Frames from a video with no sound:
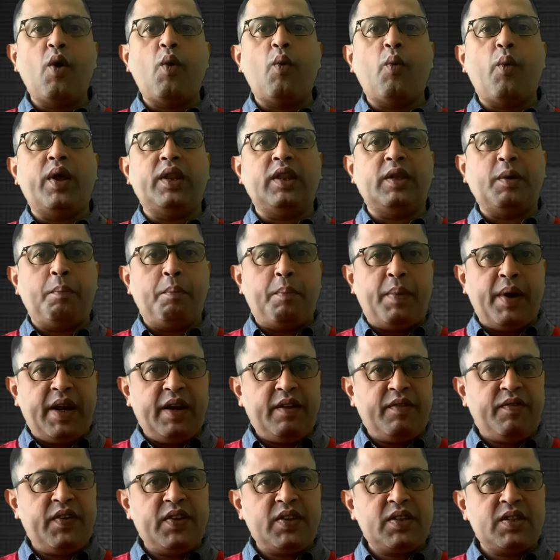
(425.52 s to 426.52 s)
when the
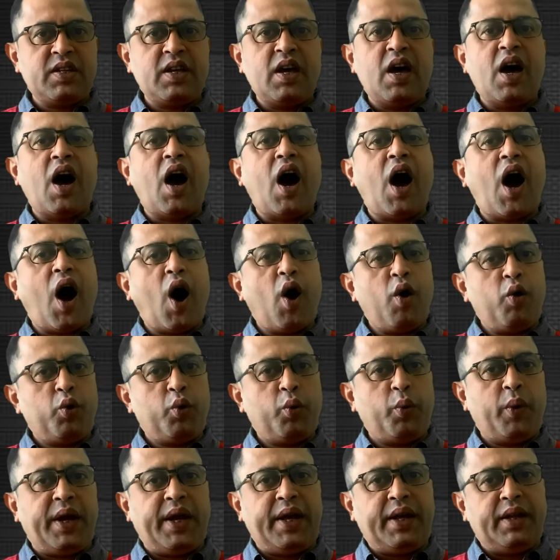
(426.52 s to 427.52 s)
benefits
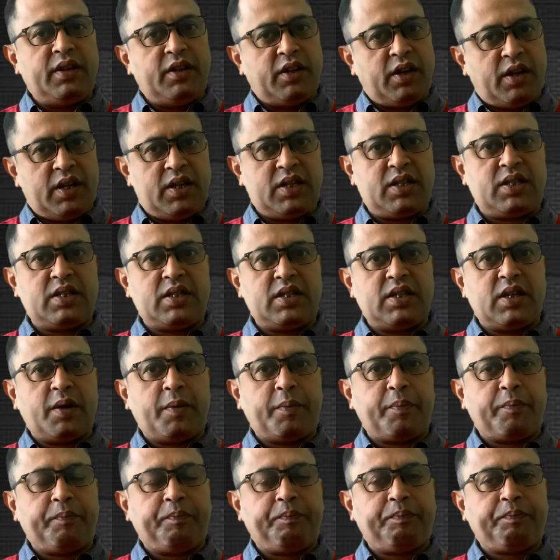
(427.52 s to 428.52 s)
outweigh the risks.
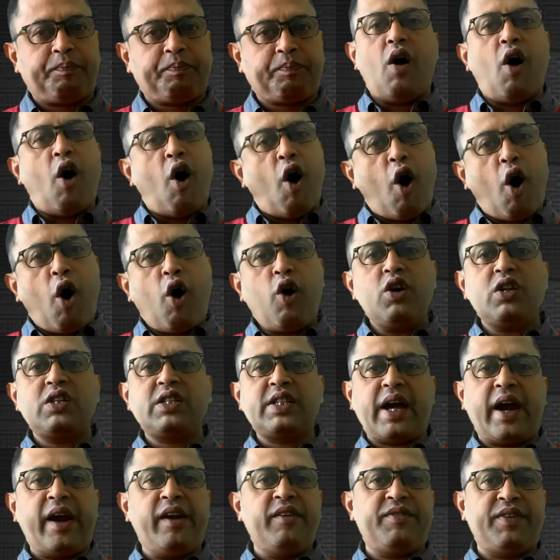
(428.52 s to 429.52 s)
All
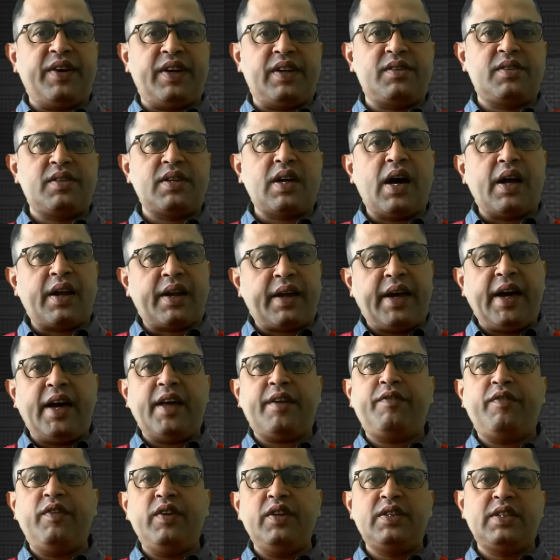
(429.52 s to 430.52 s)
side effects are
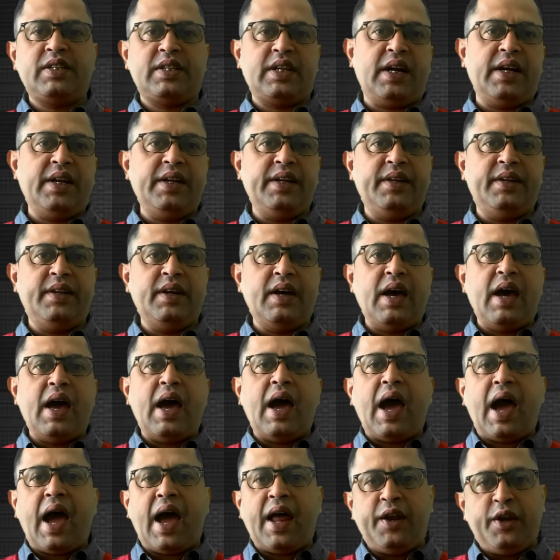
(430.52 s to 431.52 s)
carefully studied
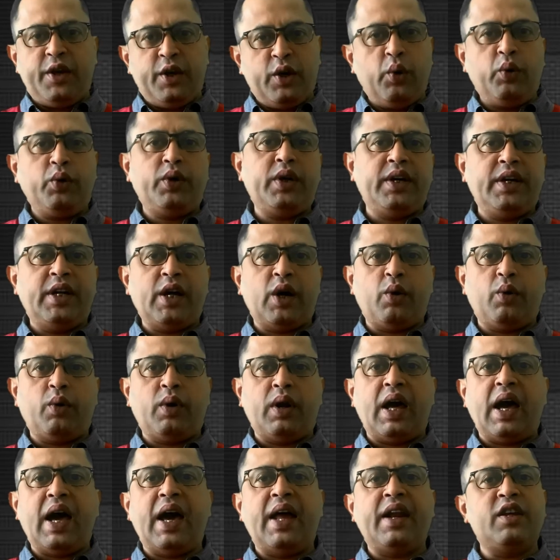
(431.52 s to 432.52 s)
and noted
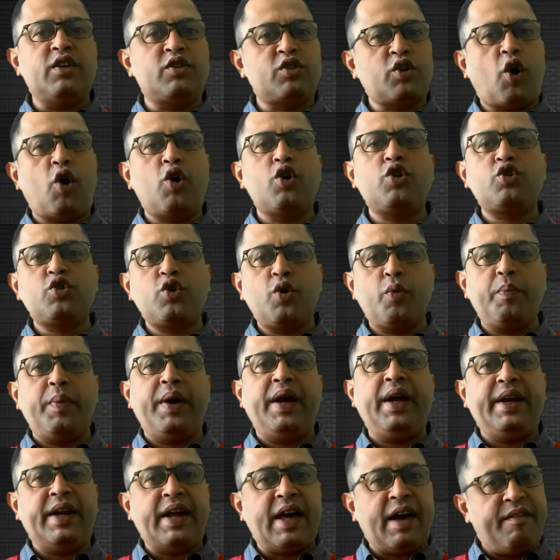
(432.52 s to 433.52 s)
down and is also
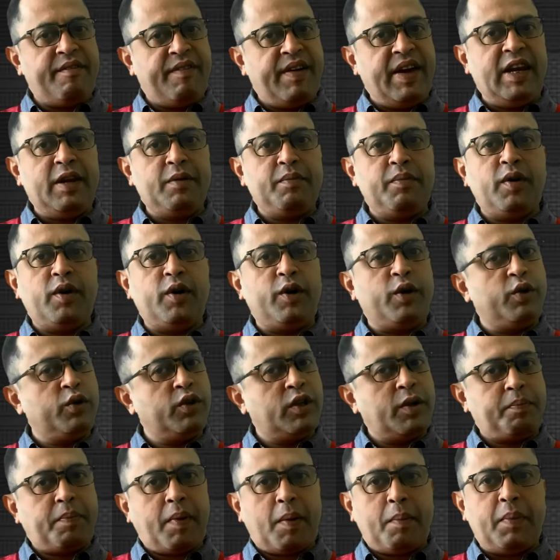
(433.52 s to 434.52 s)
made available to
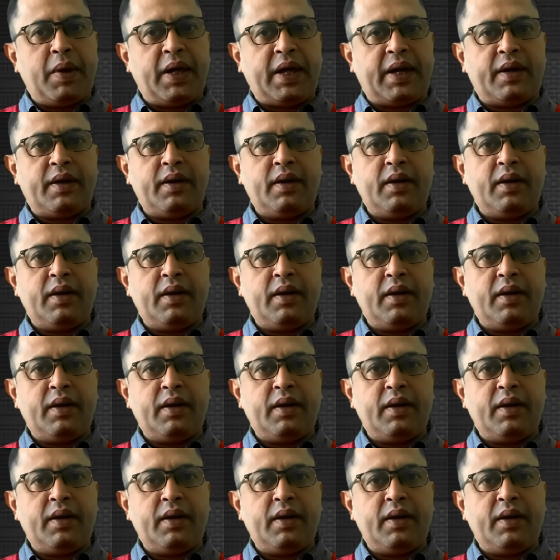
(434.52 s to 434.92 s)
the public.